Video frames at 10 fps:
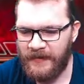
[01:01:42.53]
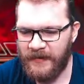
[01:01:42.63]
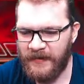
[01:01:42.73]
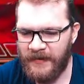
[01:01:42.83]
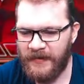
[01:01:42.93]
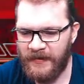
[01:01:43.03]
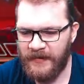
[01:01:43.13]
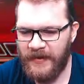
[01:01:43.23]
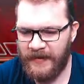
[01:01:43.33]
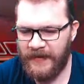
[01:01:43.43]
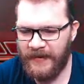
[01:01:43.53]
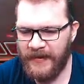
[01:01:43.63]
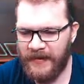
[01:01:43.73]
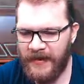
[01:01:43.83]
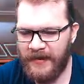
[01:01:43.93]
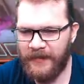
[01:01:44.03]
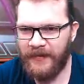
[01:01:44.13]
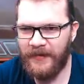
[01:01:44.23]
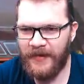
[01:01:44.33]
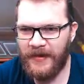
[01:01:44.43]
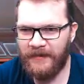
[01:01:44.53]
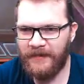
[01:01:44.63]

Uh, yeah, that can happen. You kind of